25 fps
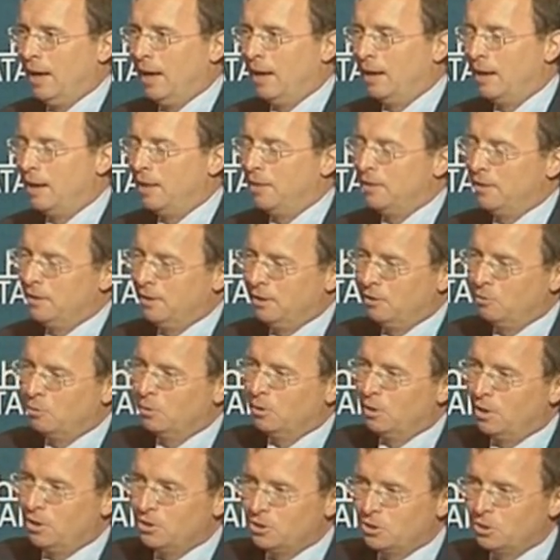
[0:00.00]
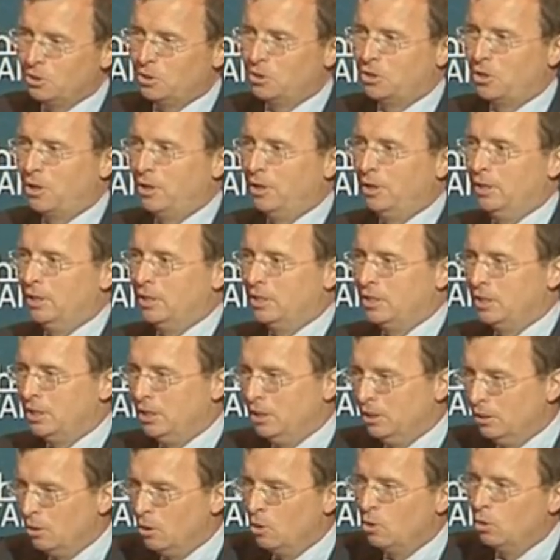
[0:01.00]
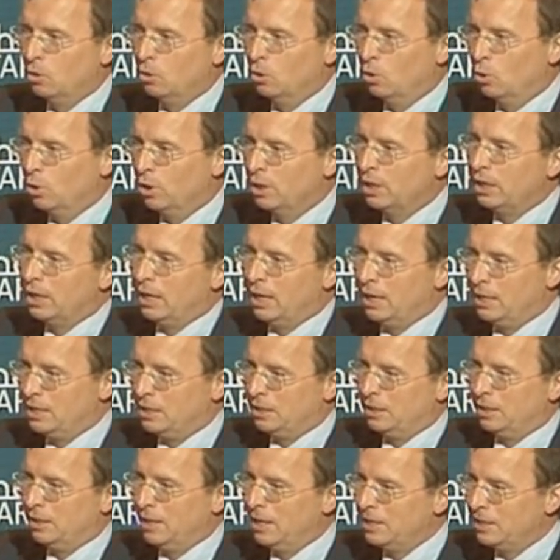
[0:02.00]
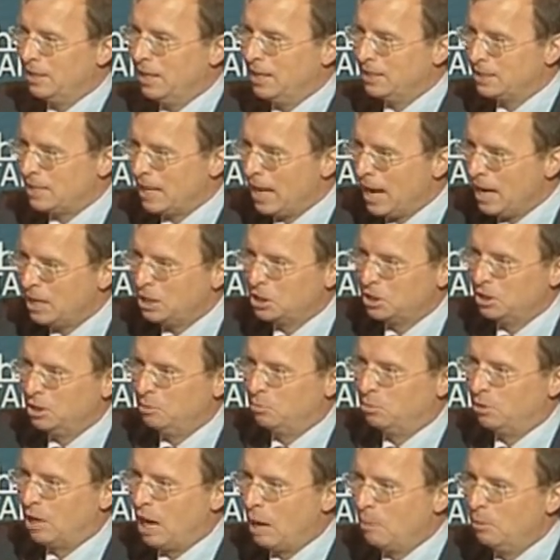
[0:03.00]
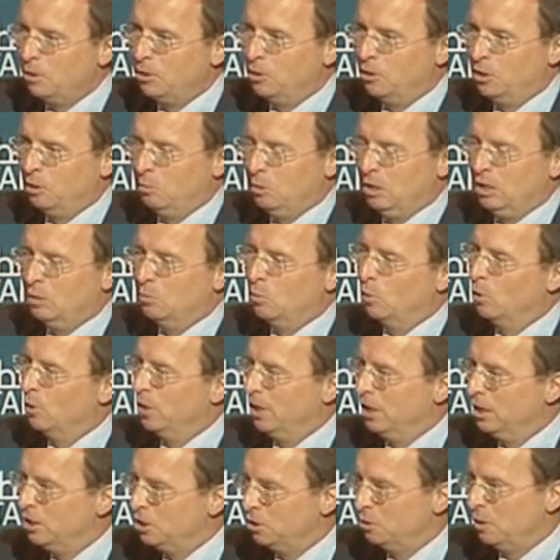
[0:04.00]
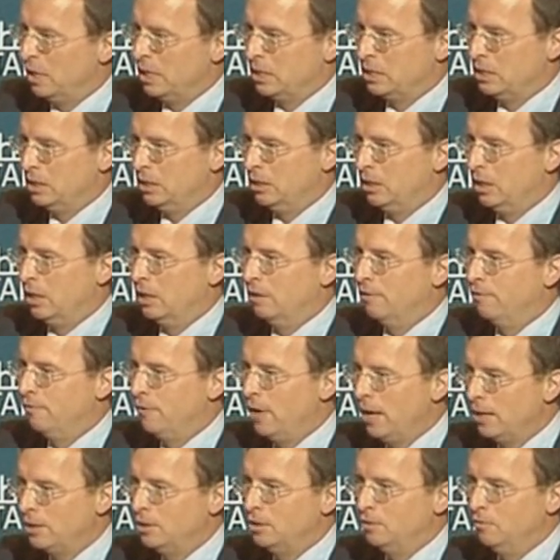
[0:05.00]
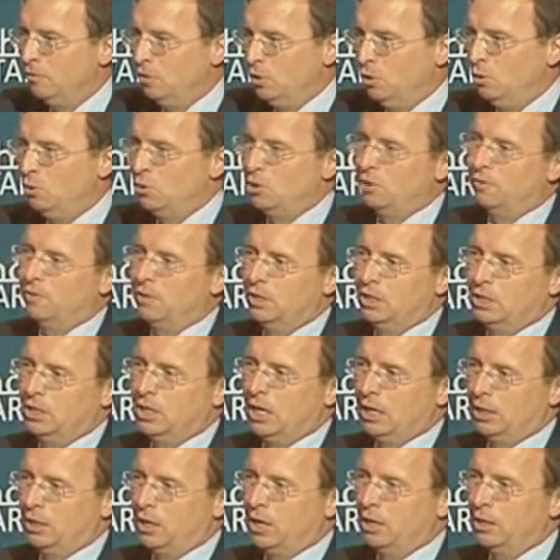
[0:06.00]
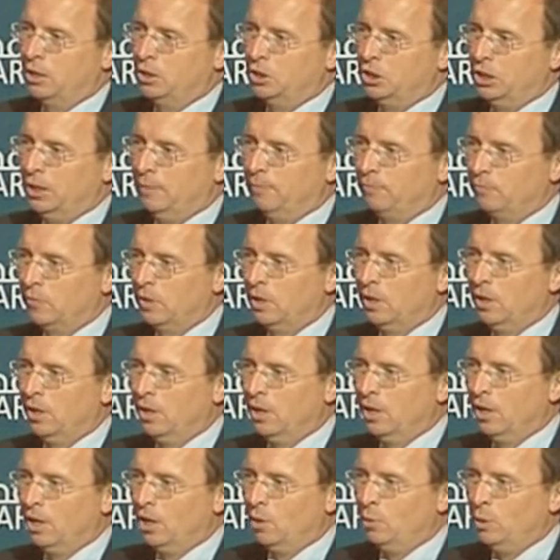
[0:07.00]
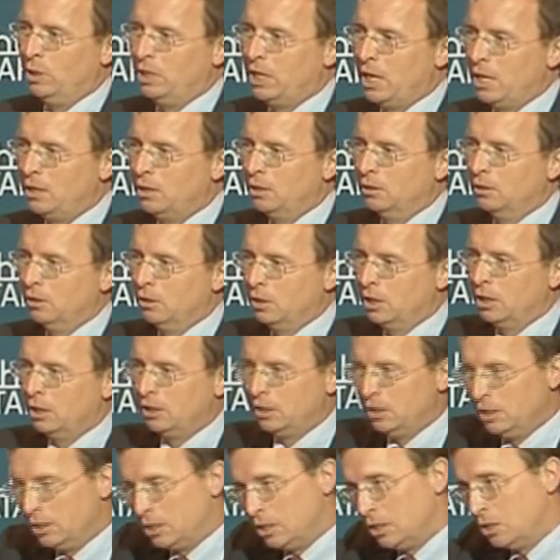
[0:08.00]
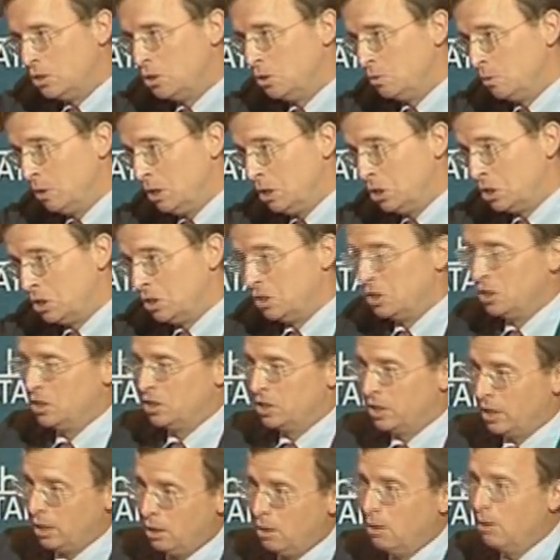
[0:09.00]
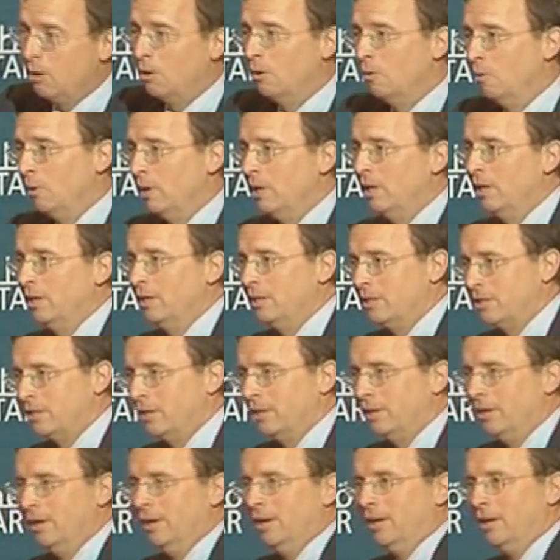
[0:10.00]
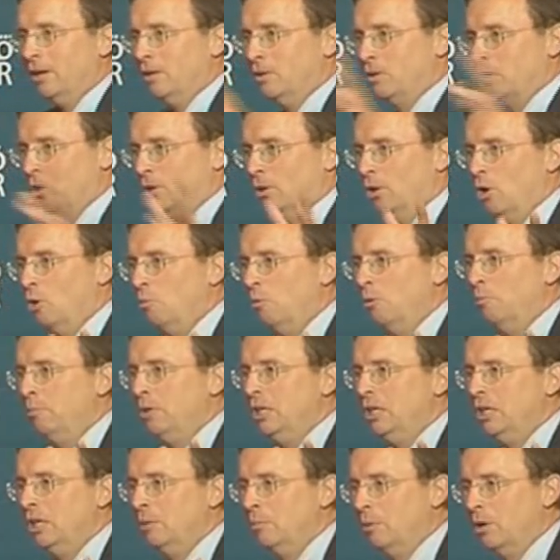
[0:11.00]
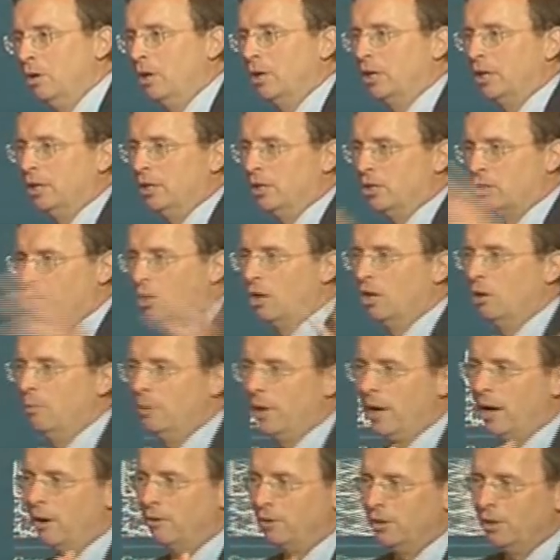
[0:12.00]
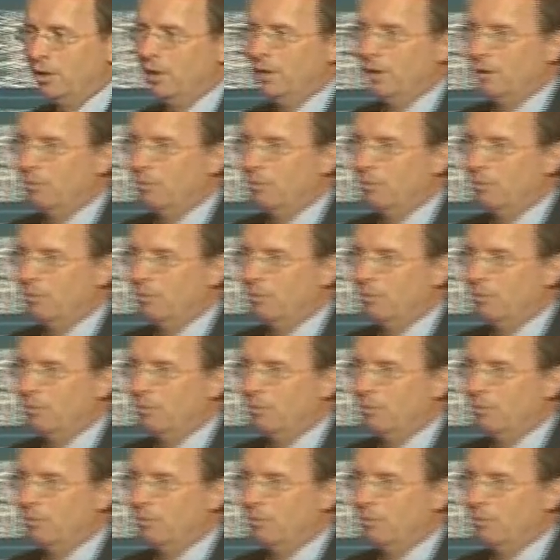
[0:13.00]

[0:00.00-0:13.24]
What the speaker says: And I think we're also starting to see local organizing. That's actually probably going to be the more interesting and effective use of this technology. We tend to look at these situations and say, oh, well, it's a global media market. It's all about